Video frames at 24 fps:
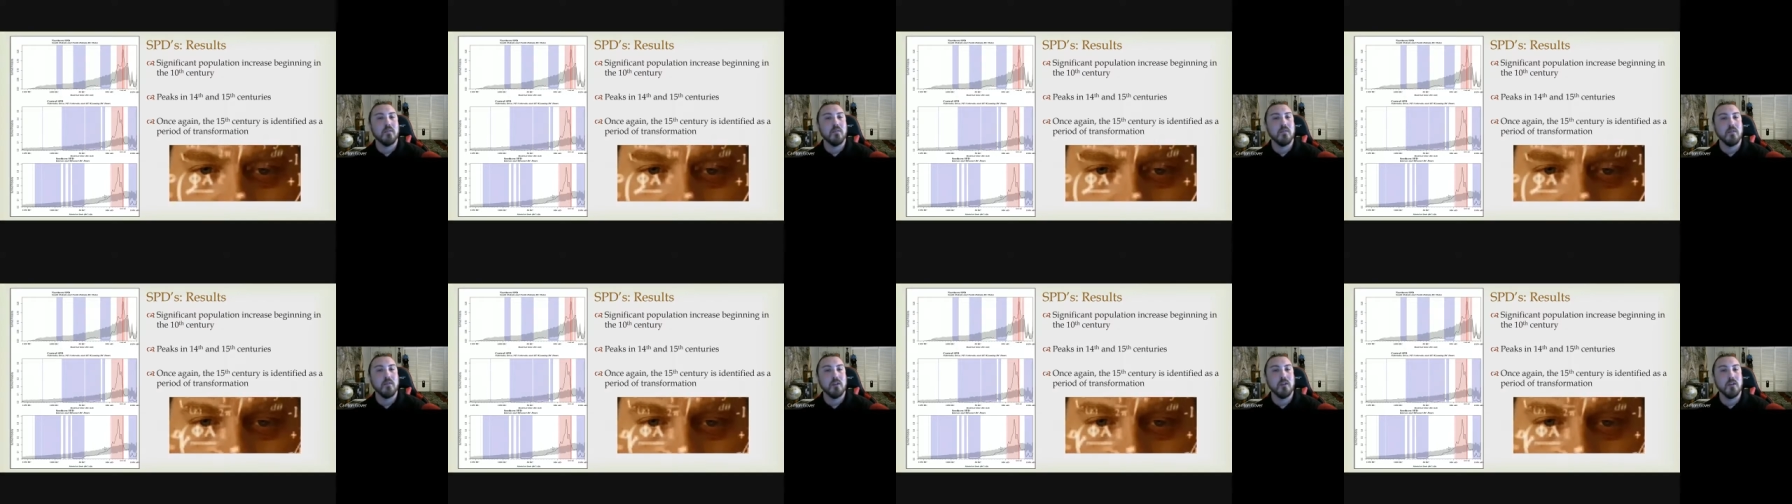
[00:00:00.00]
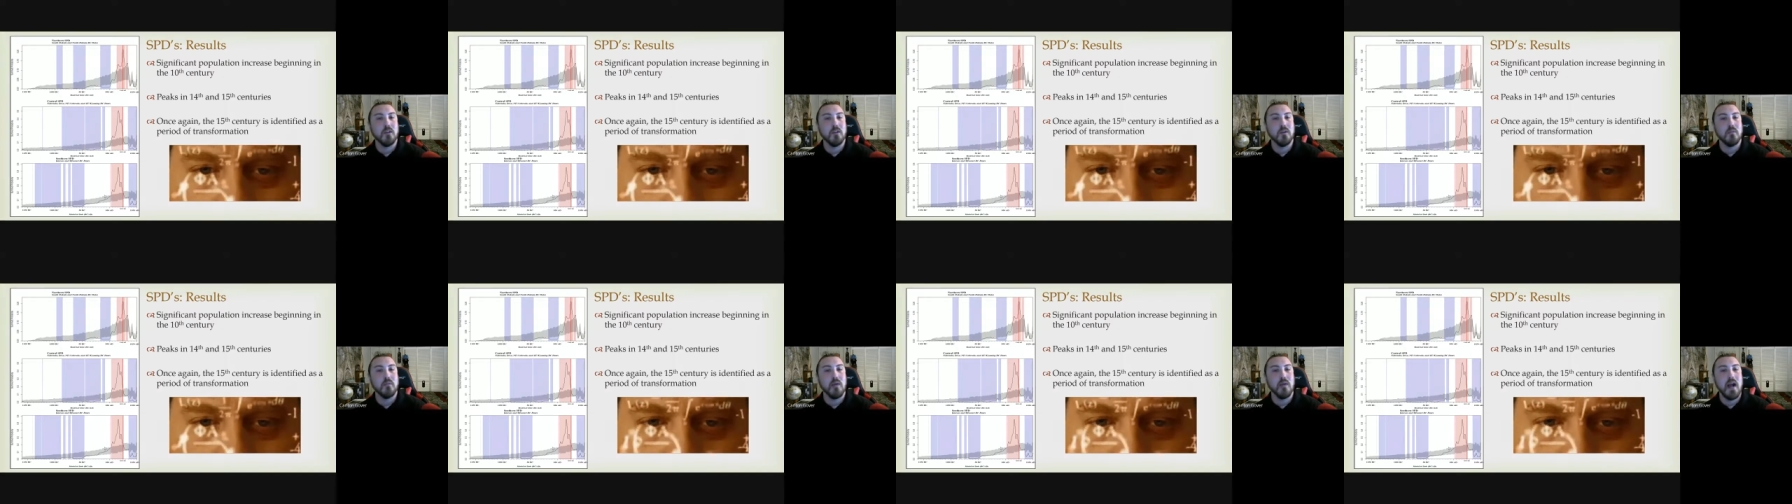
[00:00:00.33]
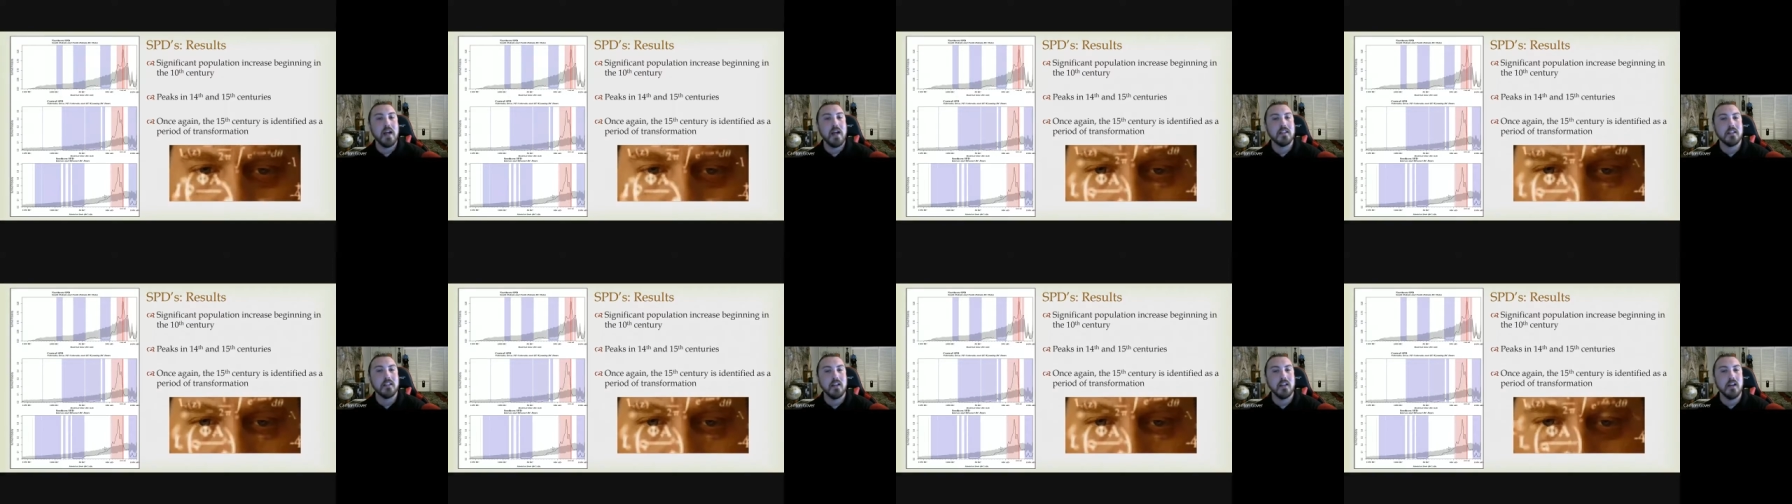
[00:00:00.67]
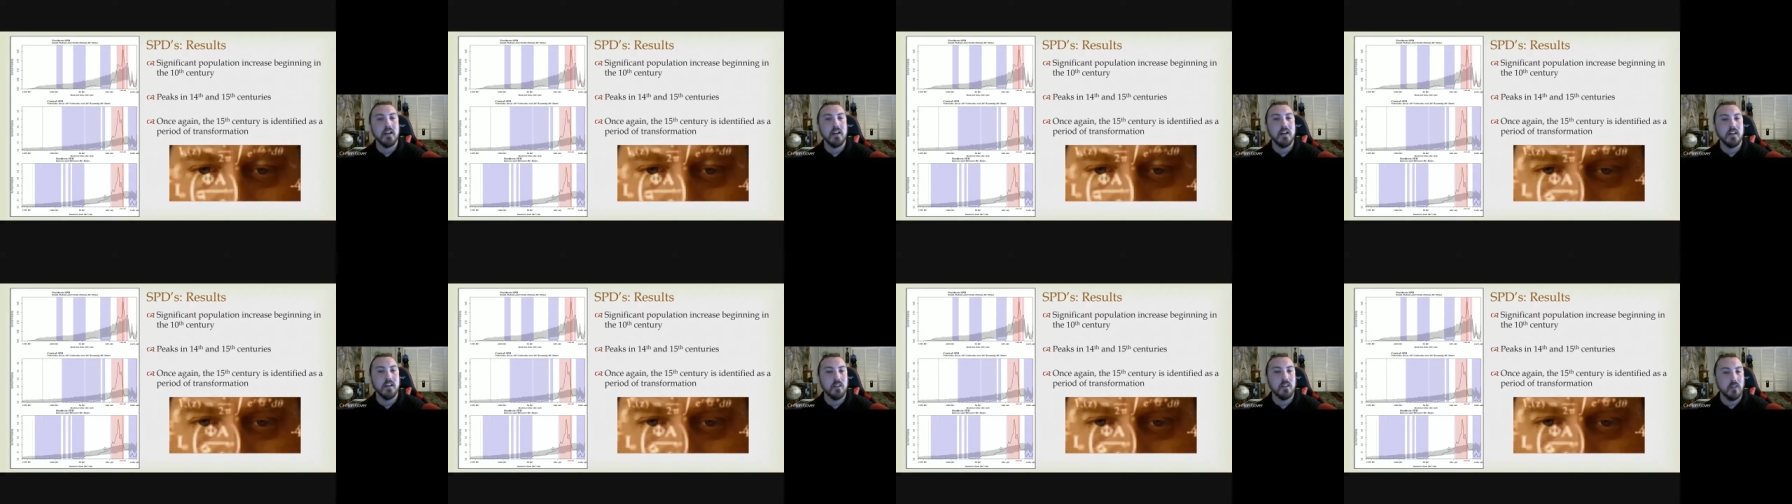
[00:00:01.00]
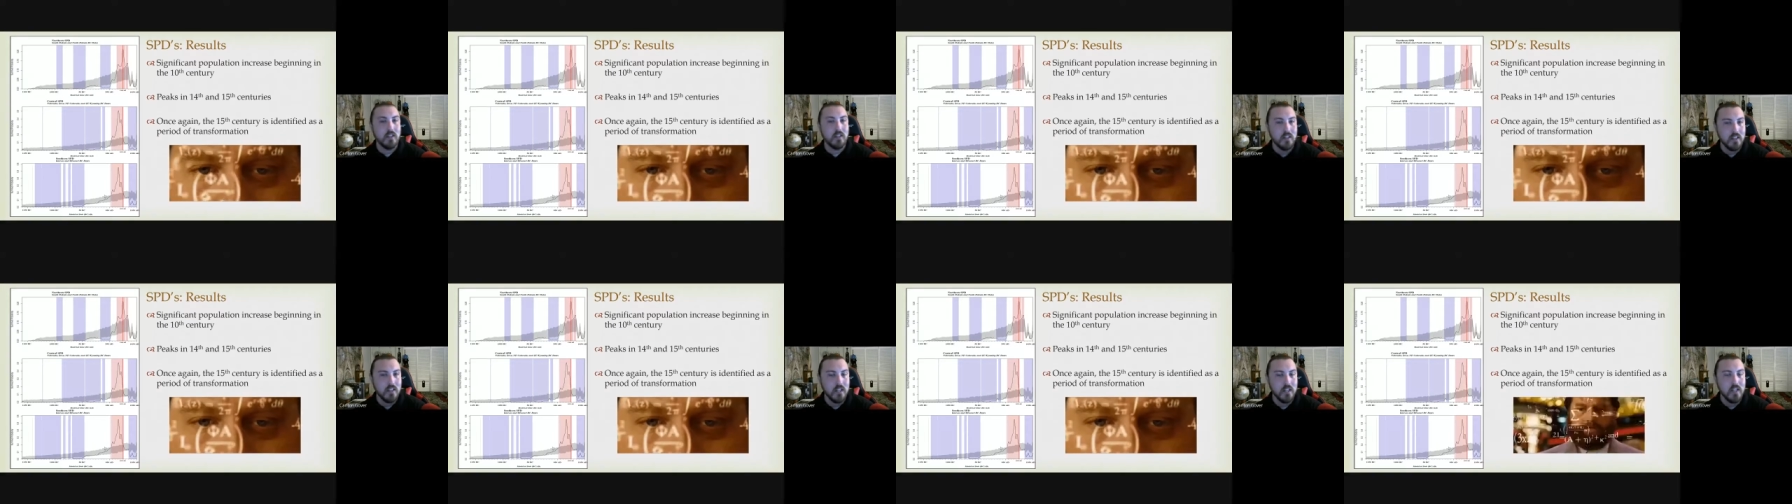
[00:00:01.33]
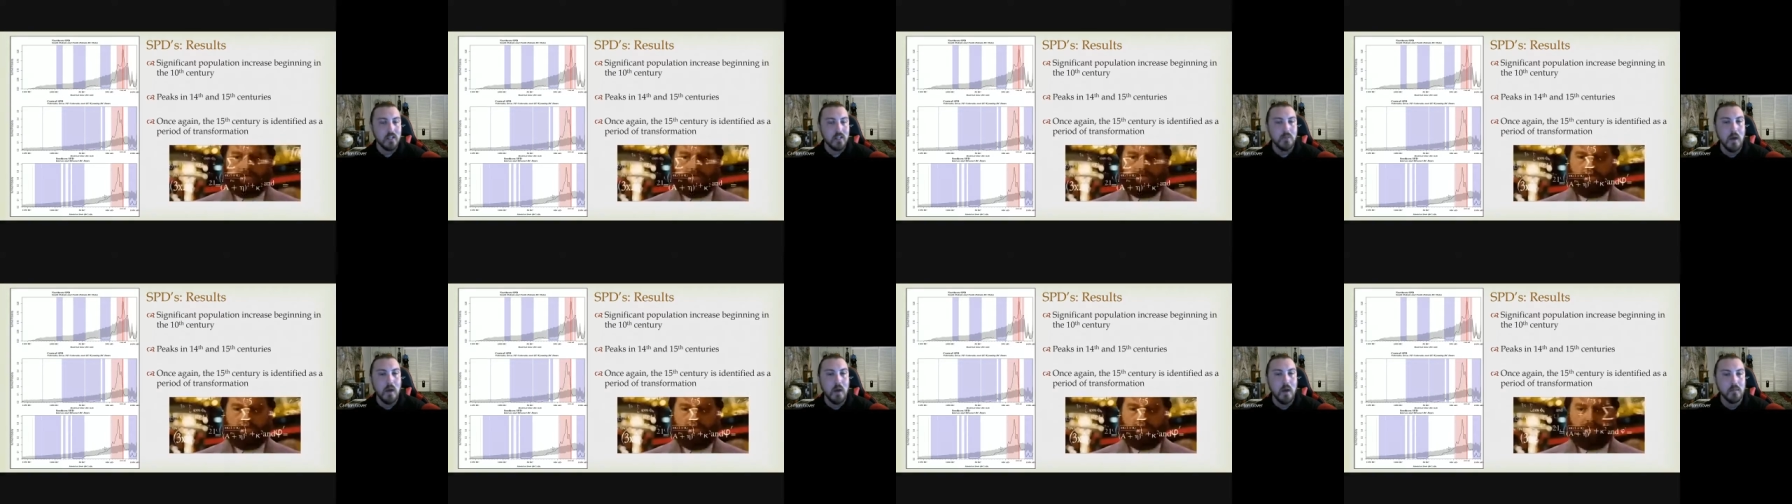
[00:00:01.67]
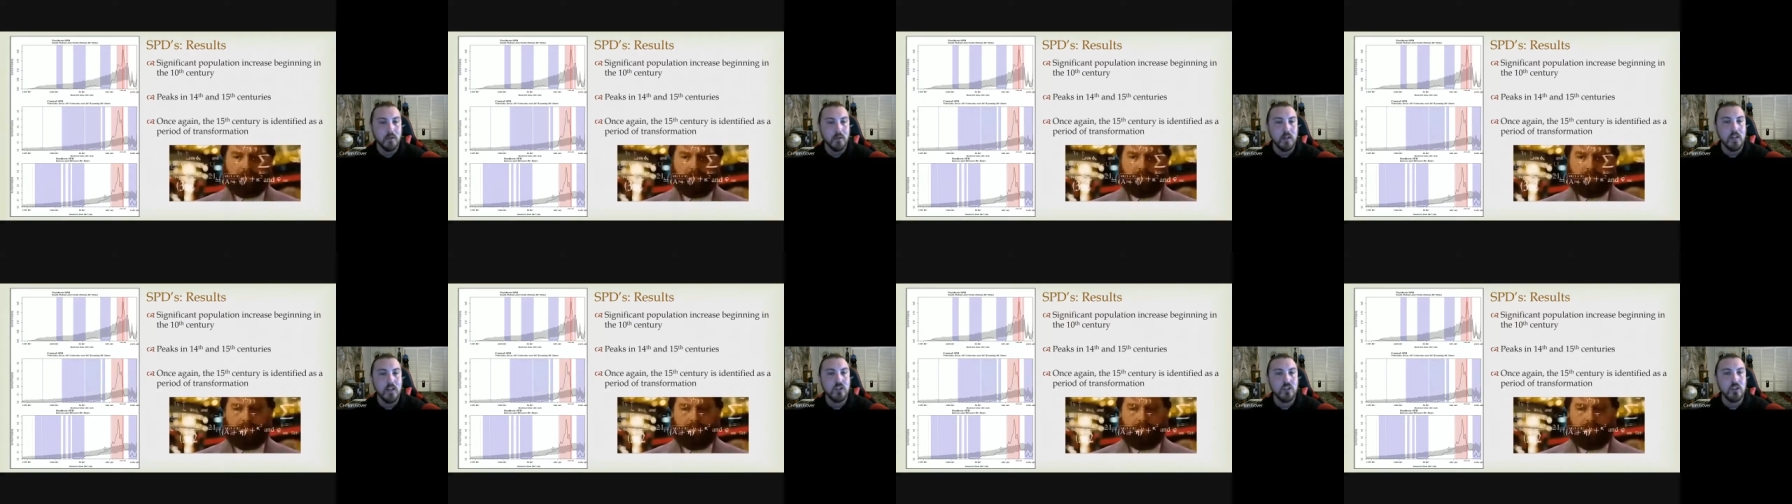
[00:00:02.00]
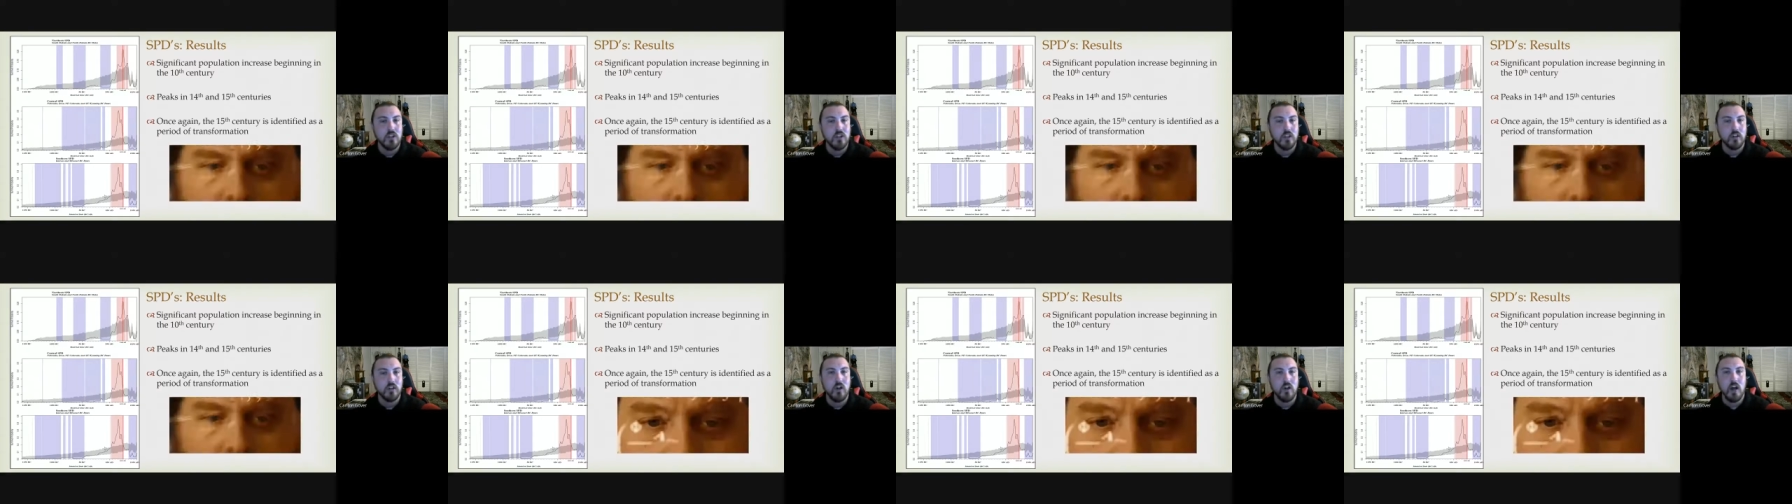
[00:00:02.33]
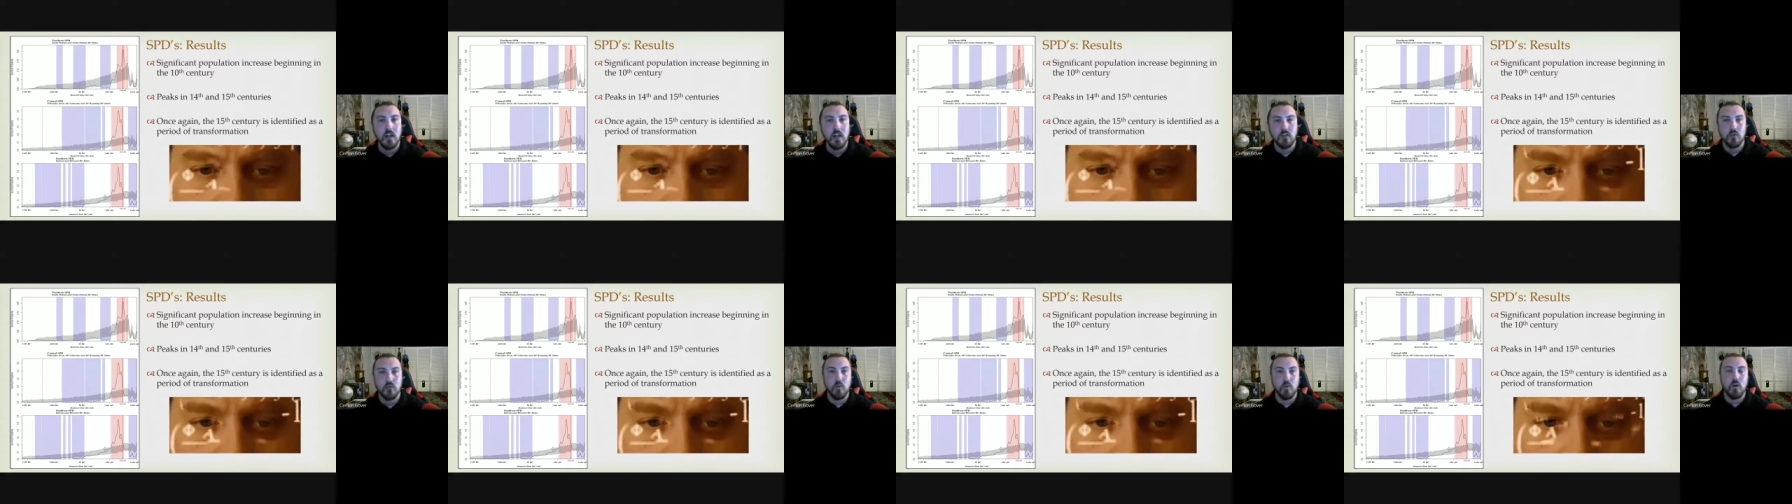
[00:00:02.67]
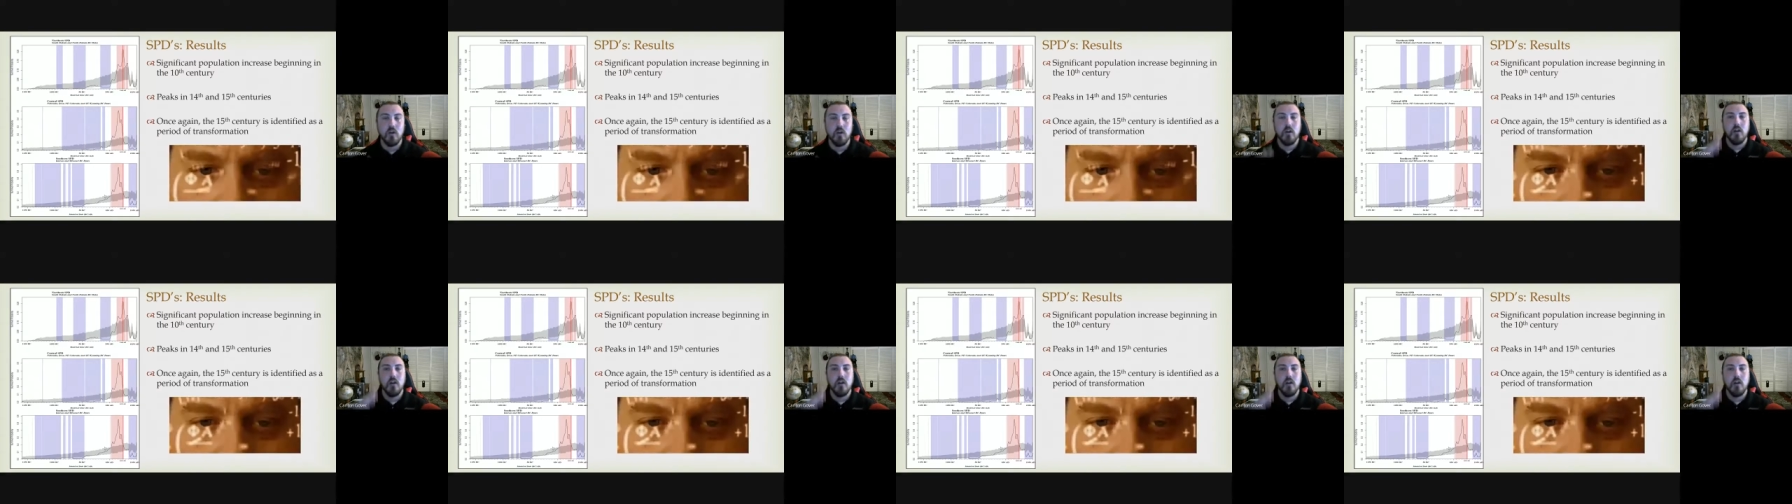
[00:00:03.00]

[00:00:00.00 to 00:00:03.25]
you know nebraska and you can see these population declines or